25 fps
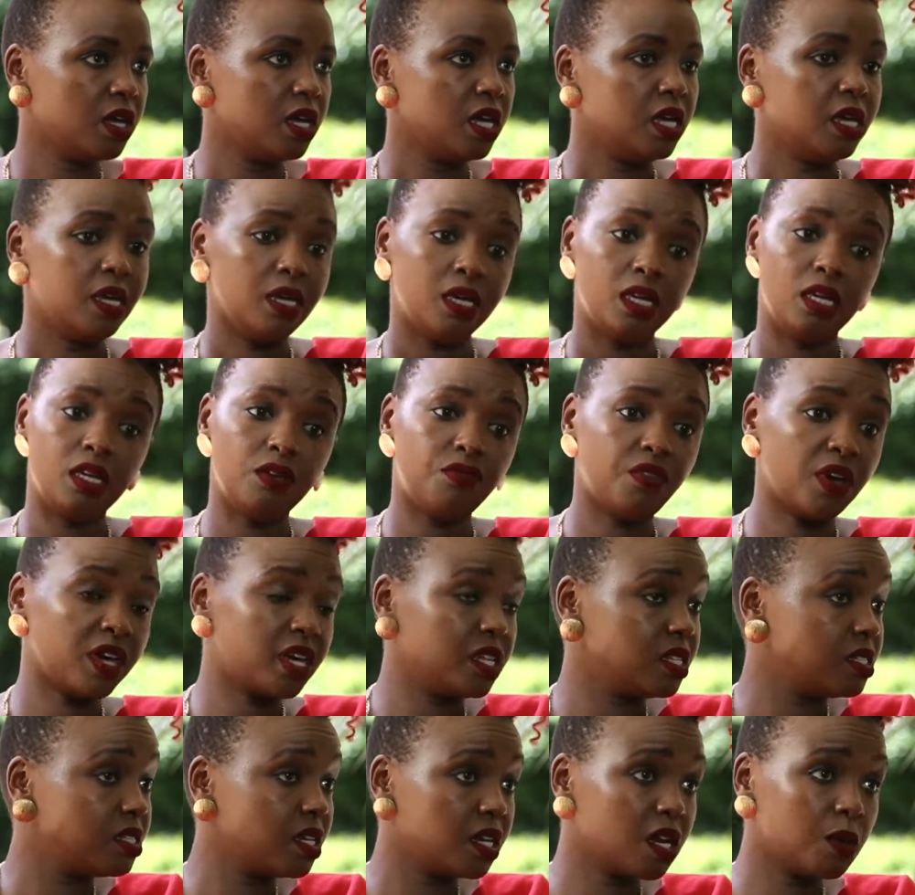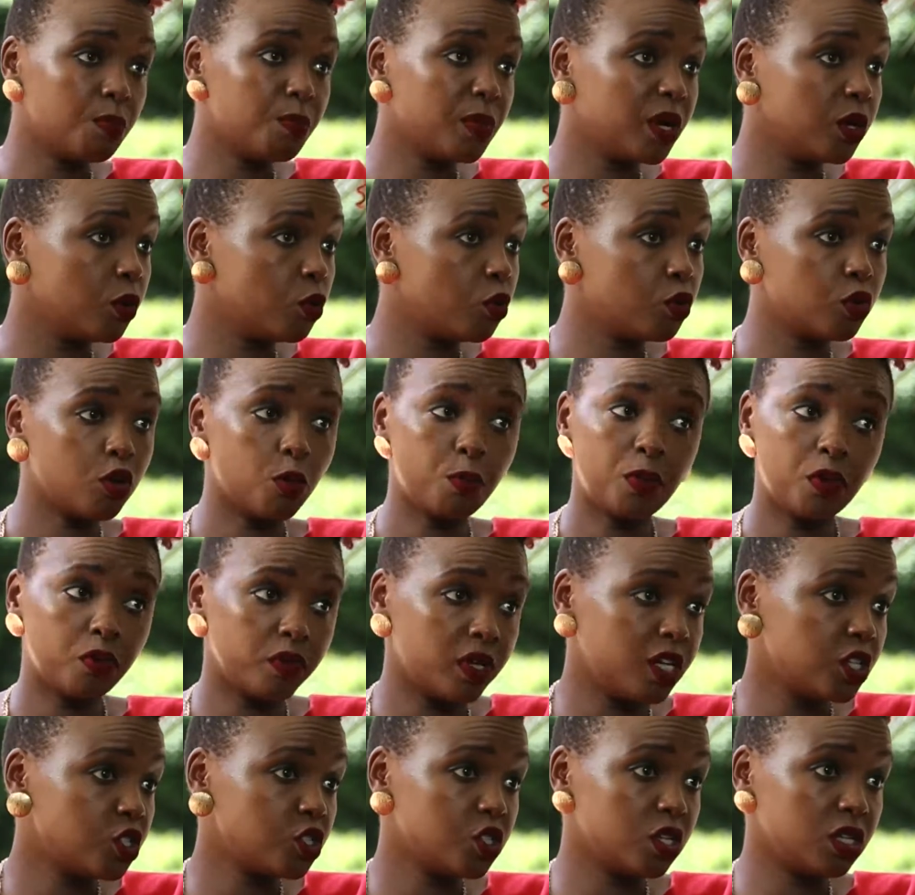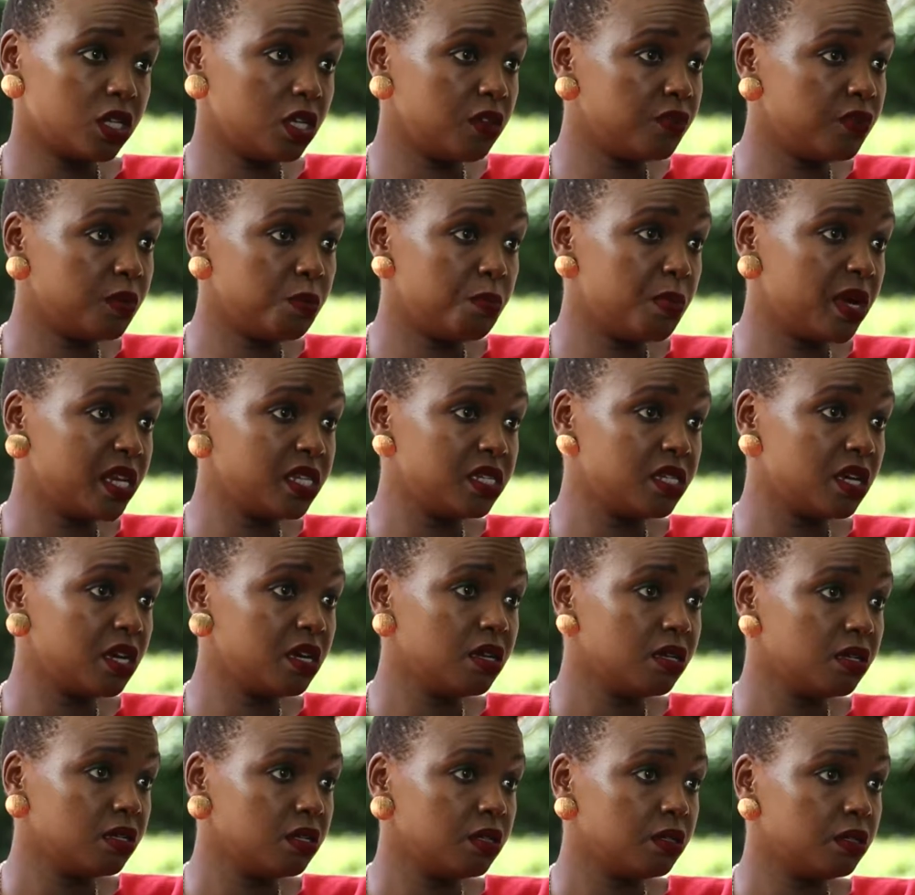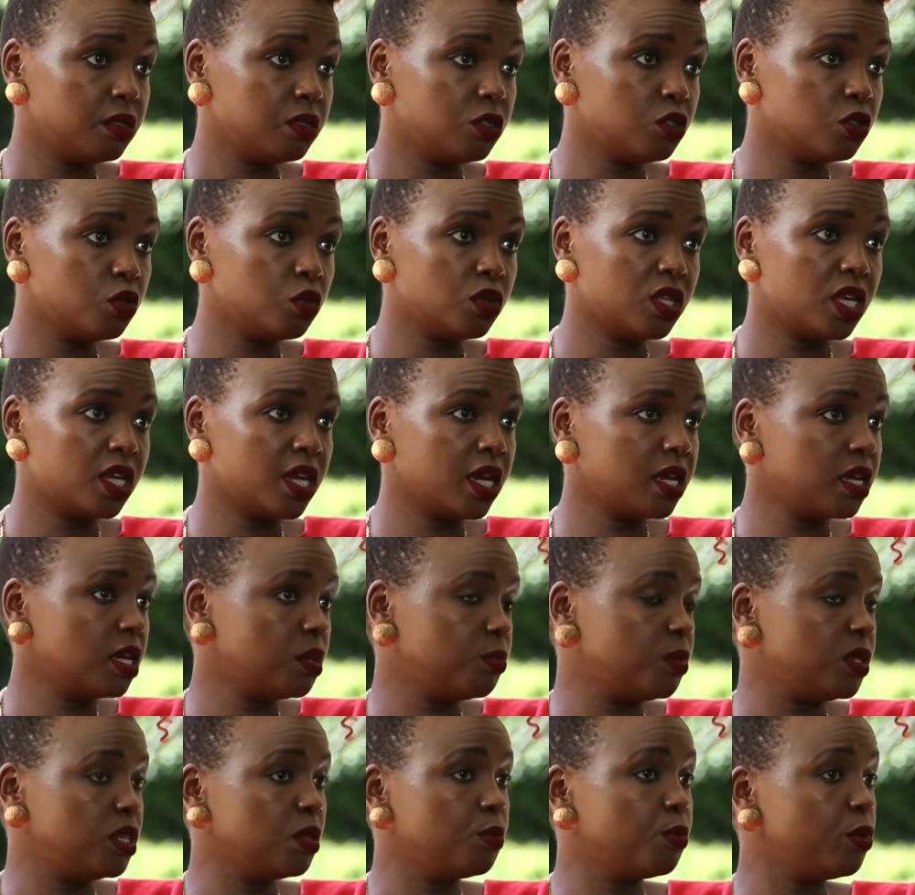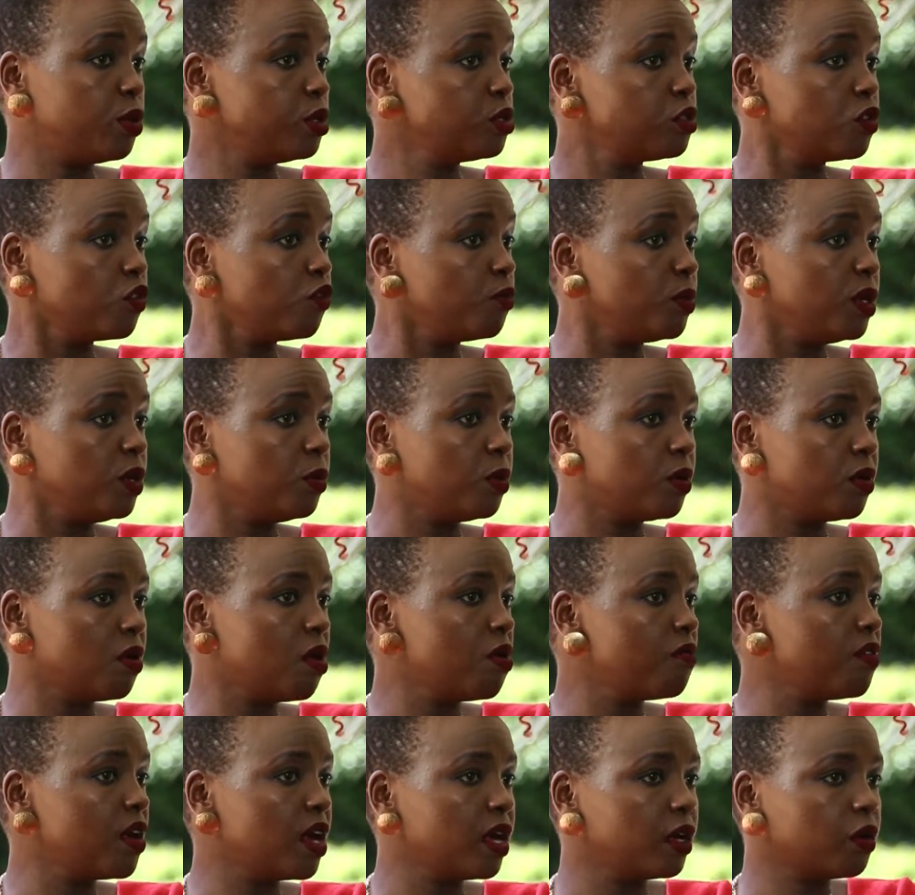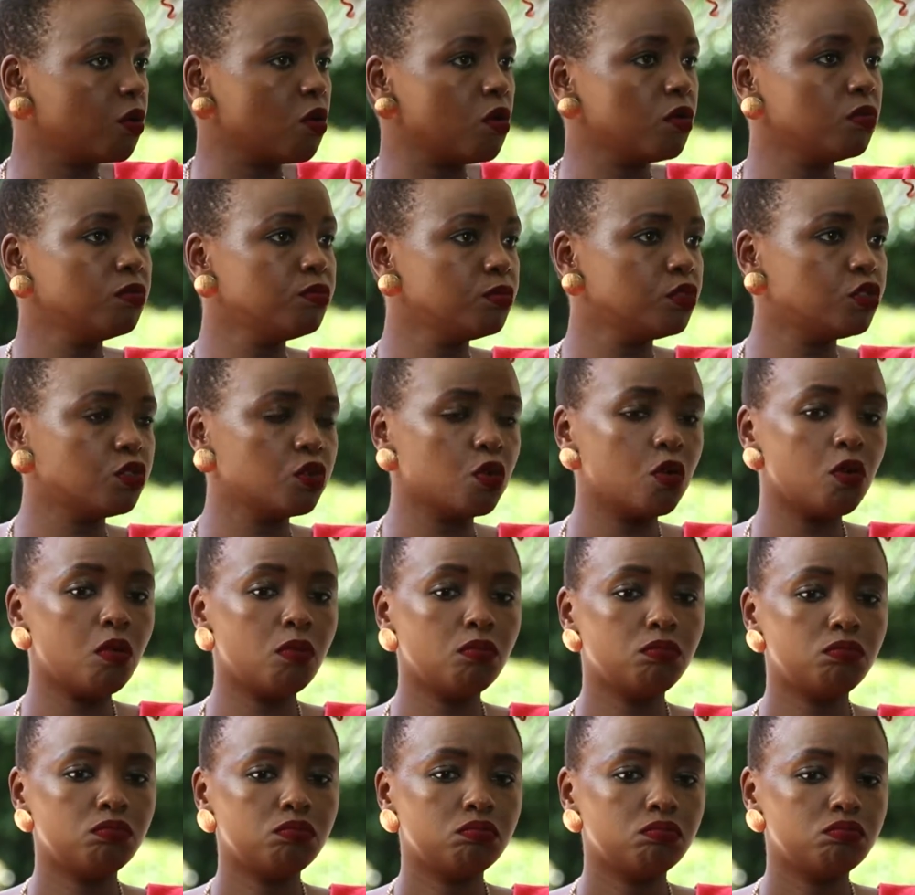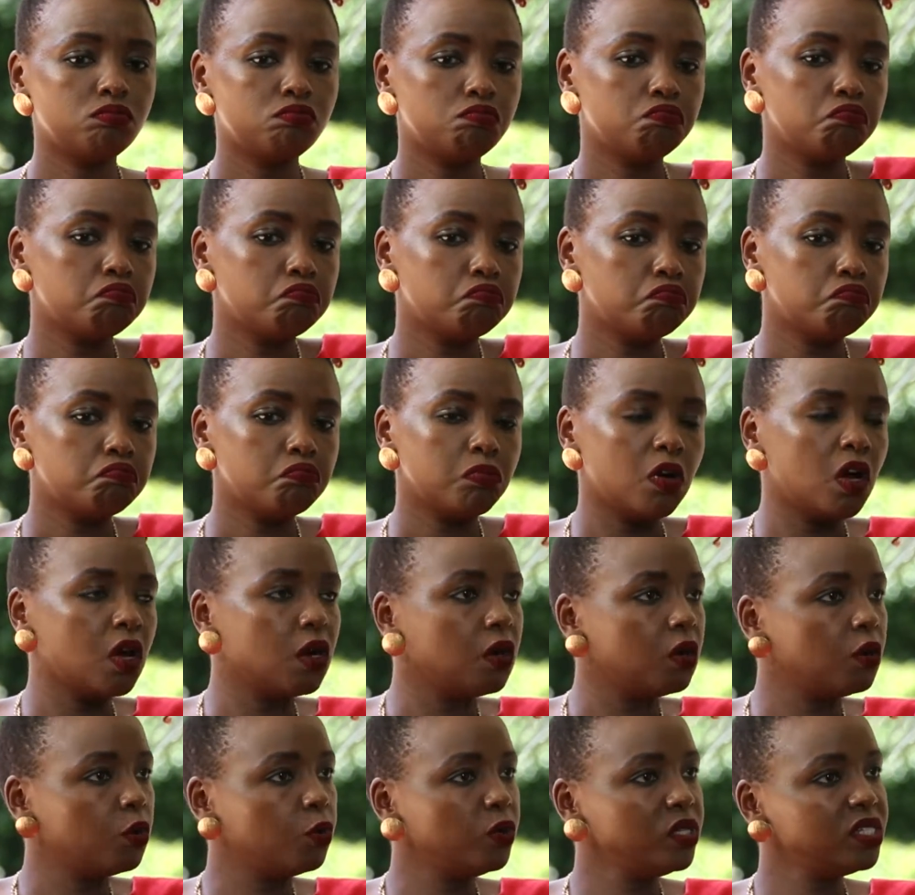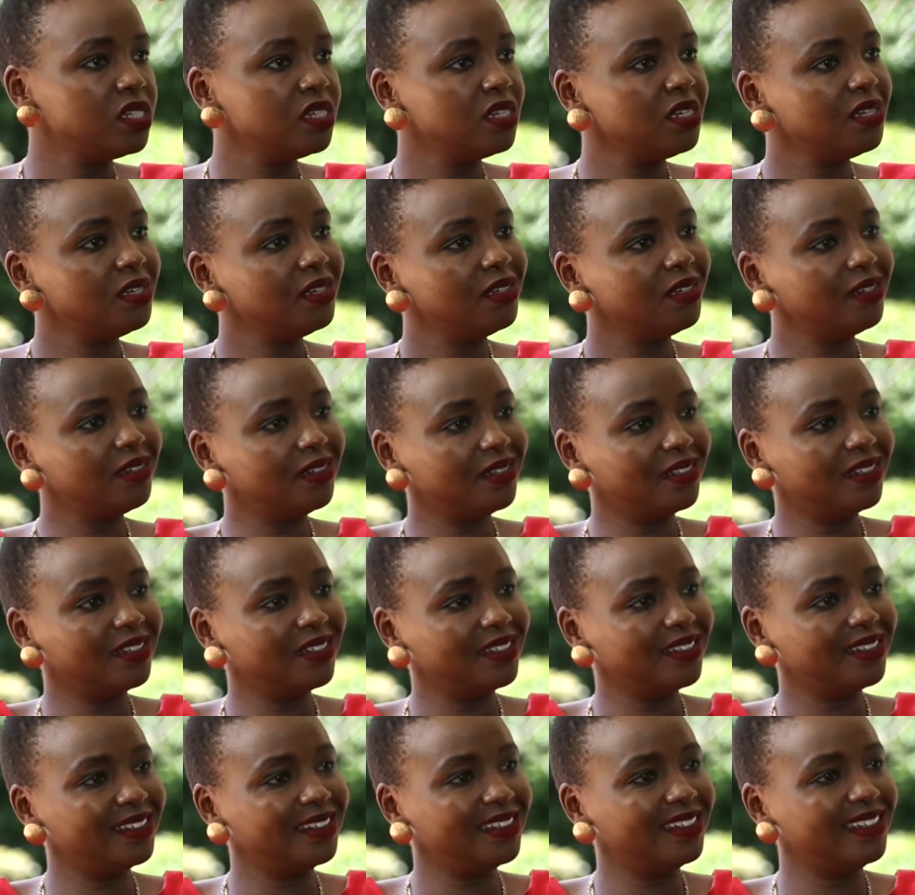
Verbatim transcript: Yeah. If I can set up my own operation, even better. Yeah. So then I can be the boss of me wherever I go. So. Mm-hmm we see. okay.